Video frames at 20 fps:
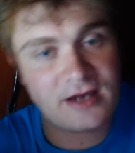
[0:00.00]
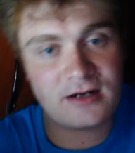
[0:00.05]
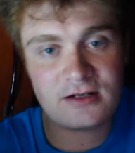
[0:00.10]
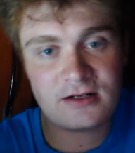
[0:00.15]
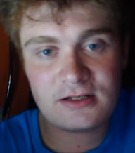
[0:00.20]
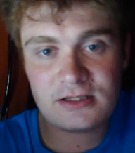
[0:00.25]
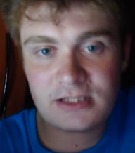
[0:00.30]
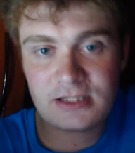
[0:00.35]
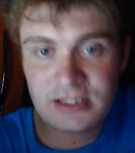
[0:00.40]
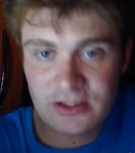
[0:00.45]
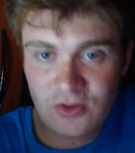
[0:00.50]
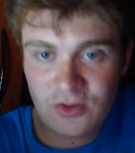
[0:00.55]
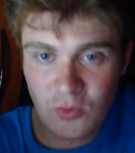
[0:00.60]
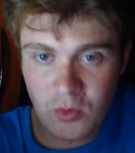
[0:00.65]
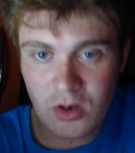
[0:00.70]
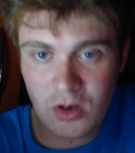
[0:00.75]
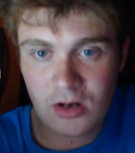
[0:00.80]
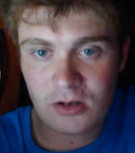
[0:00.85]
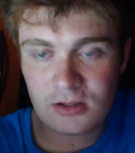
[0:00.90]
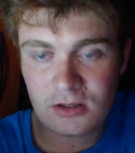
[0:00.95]
there in the
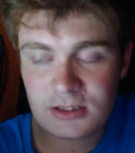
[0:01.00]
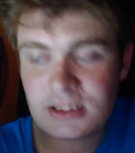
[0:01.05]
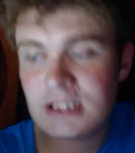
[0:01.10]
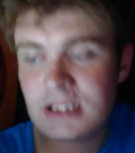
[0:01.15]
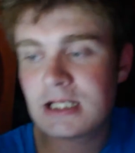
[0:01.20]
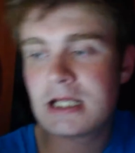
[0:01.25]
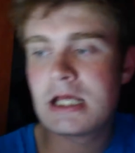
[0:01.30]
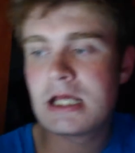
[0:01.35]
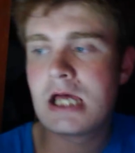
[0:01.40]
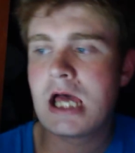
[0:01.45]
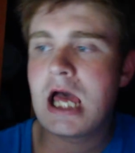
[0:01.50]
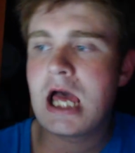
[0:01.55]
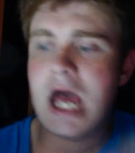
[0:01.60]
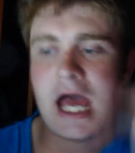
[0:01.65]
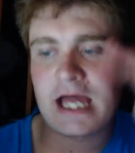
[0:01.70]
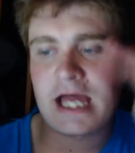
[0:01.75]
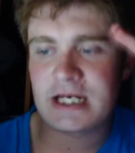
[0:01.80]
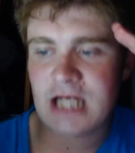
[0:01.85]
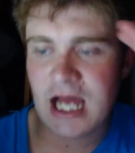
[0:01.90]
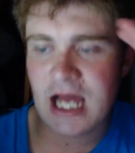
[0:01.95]
world,
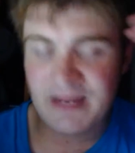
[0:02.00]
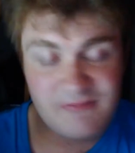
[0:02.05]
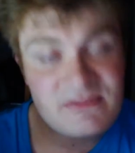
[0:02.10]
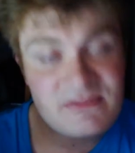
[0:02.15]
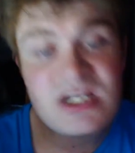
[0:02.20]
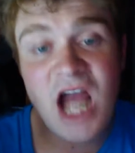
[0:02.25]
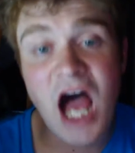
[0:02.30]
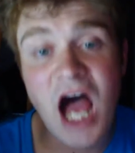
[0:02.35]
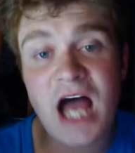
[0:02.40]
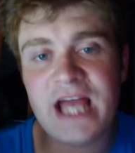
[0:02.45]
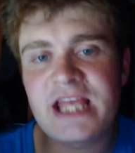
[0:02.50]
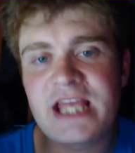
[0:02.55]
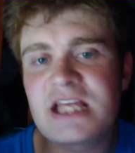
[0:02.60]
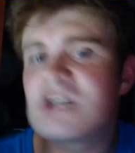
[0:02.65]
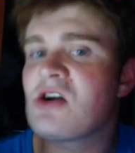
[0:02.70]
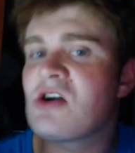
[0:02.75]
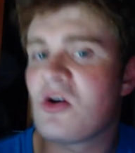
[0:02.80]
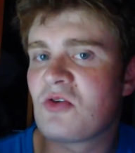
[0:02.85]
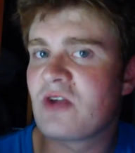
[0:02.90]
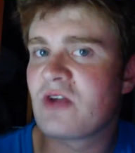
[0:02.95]
and I'm
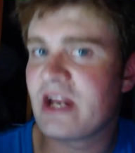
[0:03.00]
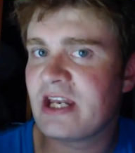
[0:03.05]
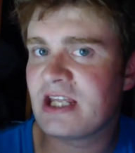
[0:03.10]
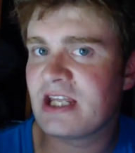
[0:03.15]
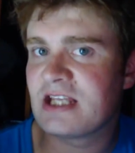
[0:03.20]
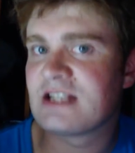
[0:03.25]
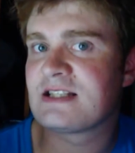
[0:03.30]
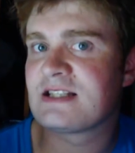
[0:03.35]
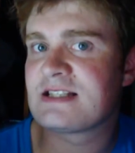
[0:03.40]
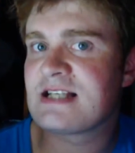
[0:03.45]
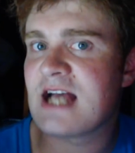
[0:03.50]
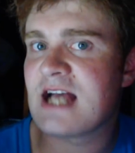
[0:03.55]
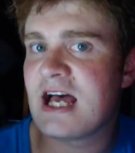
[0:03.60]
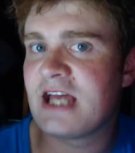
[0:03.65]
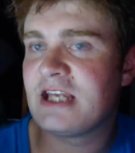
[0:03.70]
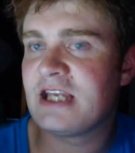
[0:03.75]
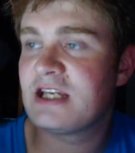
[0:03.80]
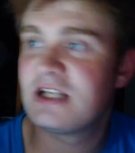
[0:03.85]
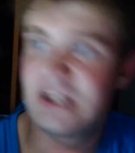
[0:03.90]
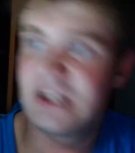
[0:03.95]
dying already
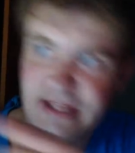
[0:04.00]
inside.